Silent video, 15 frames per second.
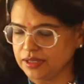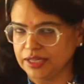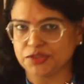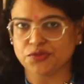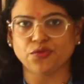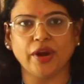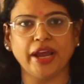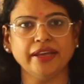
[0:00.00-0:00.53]

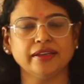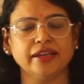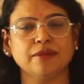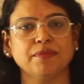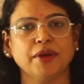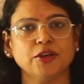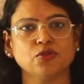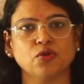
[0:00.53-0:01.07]
It's right at
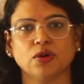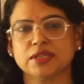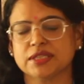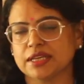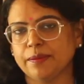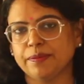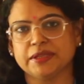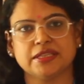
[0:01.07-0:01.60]
my
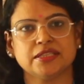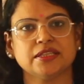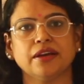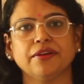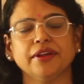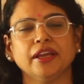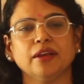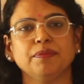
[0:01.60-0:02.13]
doorstep, it's
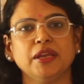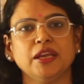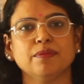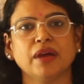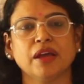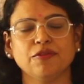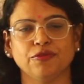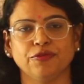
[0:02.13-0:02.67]
staring at me in
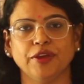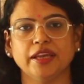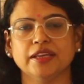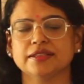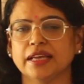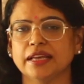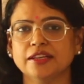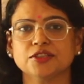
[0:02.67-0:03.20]
my
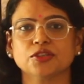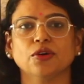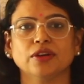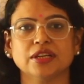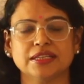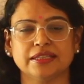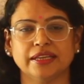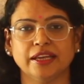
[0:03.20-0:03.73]
face, and it's
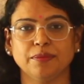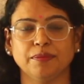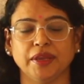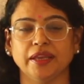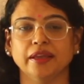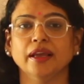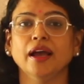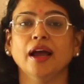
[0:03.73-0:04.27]
gonna take
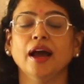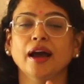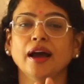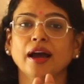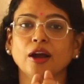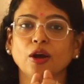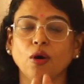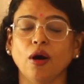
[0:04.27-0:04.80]
me.
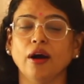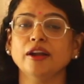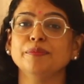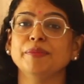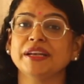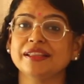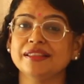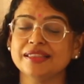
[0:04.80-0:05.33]
God,
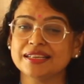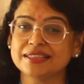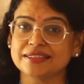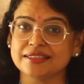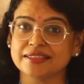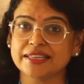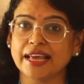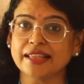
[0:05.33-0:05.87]
but in this
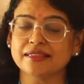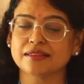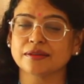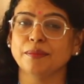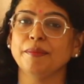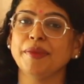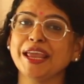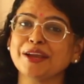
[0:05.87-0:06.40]
death,
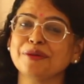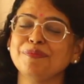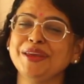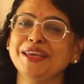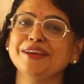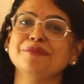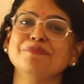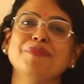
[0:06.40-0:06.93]
make
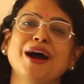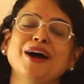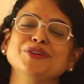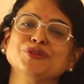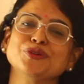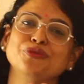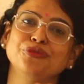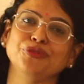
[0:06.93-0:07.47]
me a
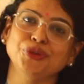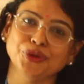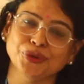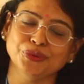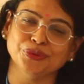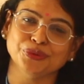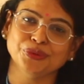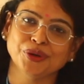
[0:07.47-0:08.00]
part of
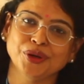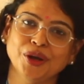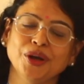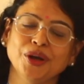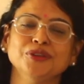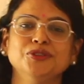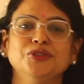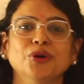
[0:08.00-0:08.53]
you.
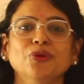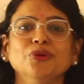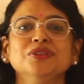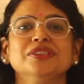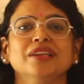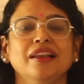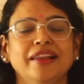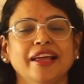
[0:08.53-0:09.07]

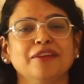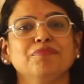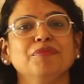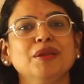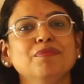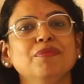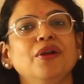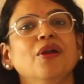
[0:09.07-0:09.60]
Don't let
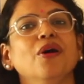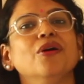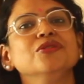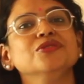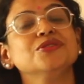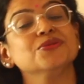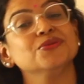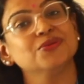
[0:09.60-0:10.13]
me
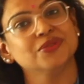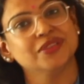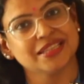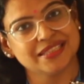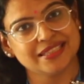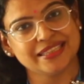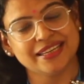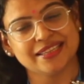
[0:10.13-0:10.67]
belong to the
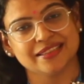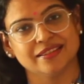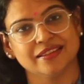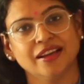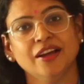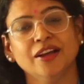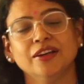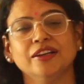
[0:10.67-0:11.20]
Satan.
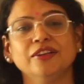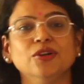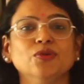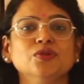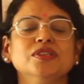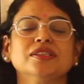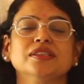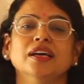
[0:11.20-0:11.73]

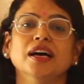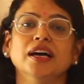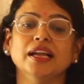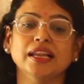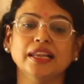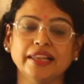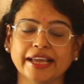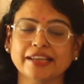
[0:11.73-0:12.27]
Don't
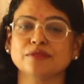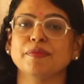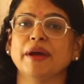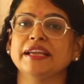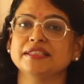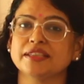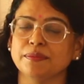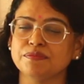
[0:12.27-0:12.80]
let
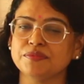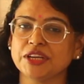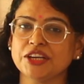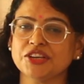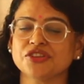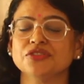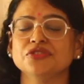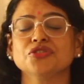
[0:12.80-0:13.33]
my
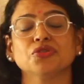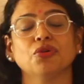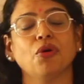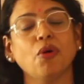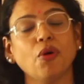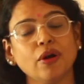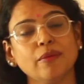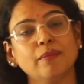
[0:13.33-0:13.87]
temptations
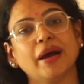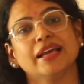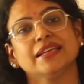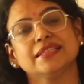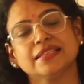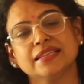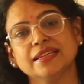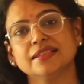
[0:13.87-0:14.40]
or my
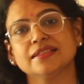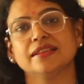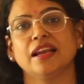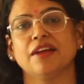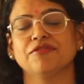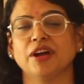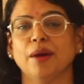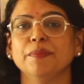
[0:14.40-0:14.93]
sins that
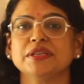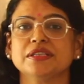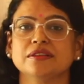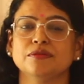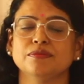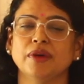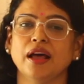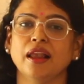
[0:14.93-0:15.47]
I've committed
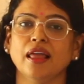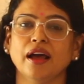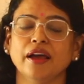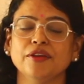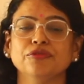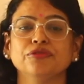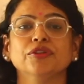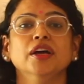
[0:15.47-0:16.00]
in my
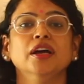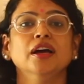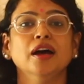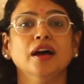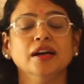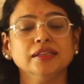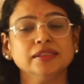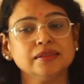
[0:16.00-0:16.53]
life
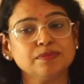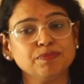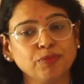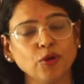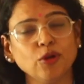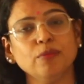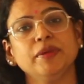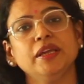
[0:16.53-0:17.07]

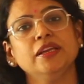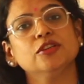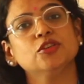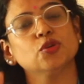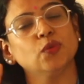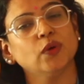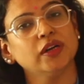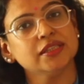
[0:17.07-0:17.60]
pull me
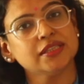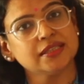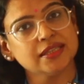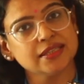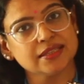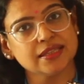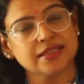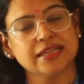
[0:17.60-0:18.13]
towards
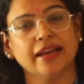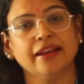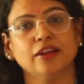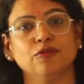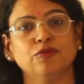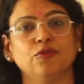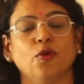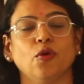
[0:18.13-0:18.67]
this
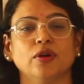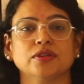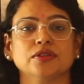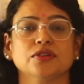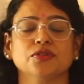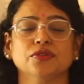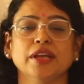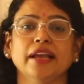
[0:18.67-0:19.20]
satanic force,
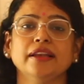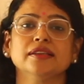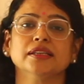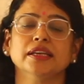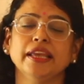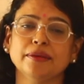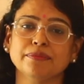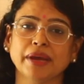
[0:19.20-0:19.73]
so that
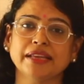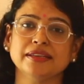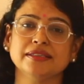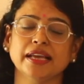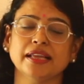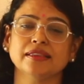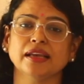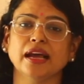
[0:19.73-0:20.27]
in my
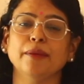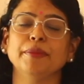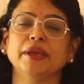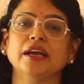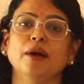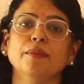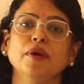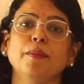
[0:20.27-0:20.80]
death I
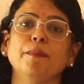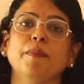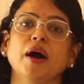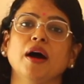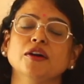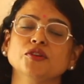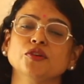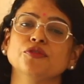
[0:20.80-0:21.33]
become a
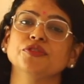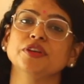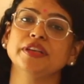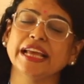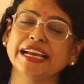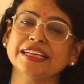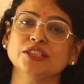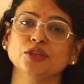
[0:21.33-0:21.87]
part of the
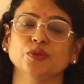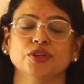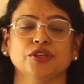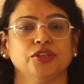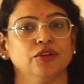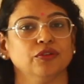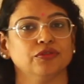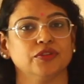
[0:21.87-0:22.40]

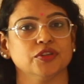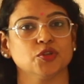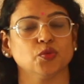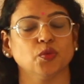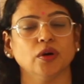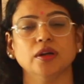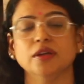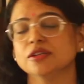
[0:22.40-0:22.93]
negativity of this
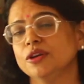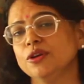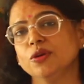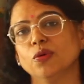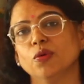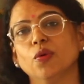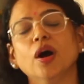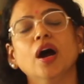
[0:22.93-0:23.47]
world.
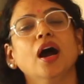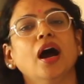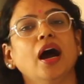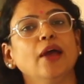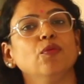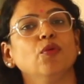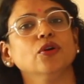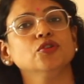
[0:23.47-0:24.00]
No,
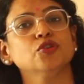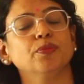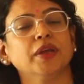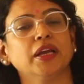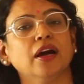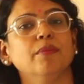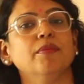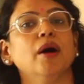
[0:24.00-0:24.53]
I want to
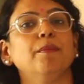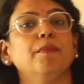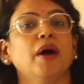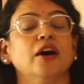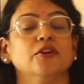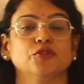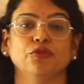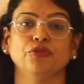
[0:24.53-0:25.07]
become a
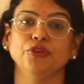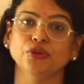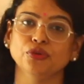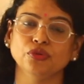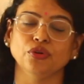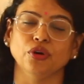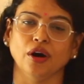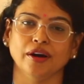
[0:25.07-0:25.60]
part of
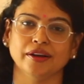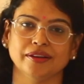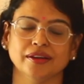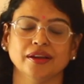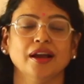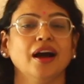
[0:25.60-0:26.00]
you, God.